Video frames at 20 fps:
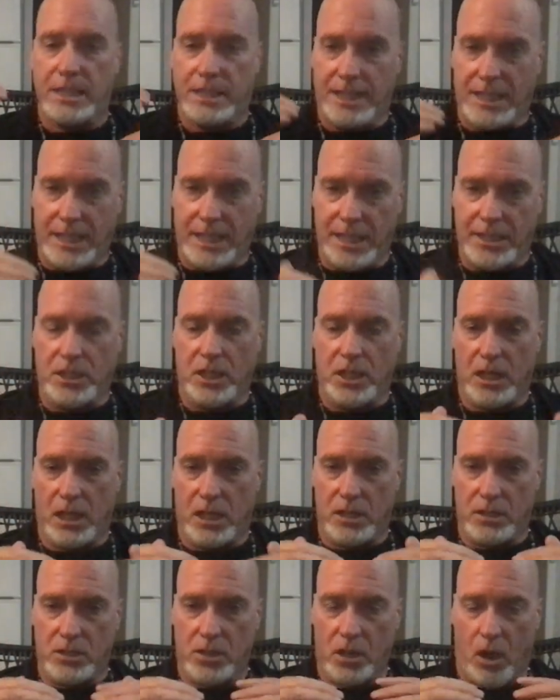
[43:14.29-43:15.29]
teaching
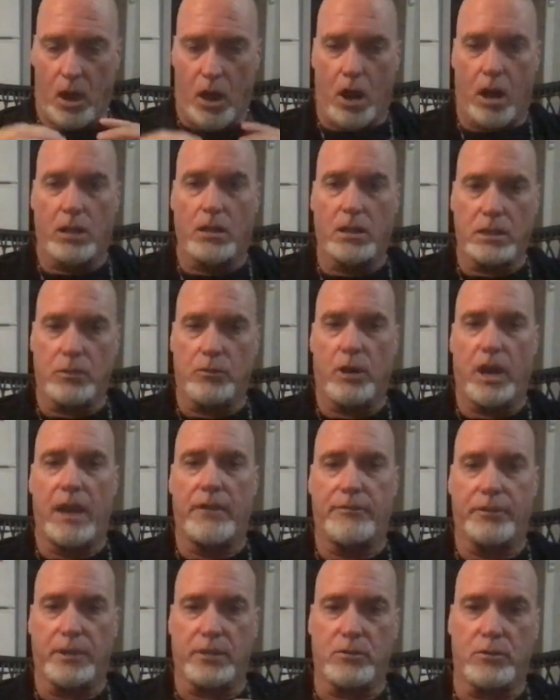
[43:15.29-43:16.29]
us
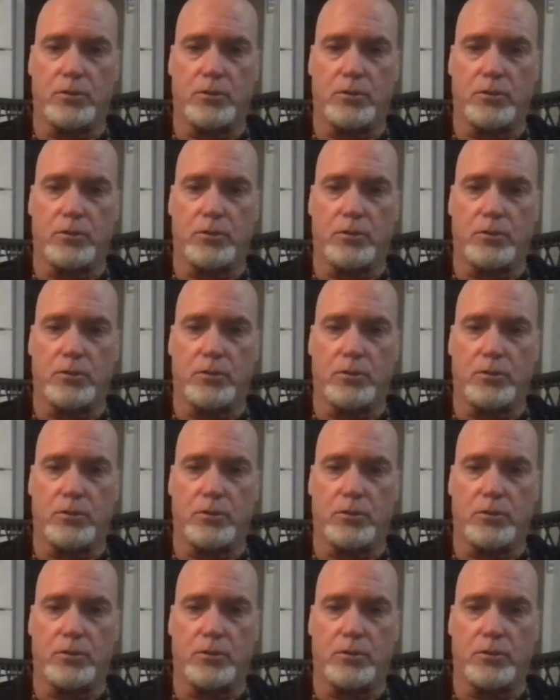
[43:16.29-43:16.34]
holographic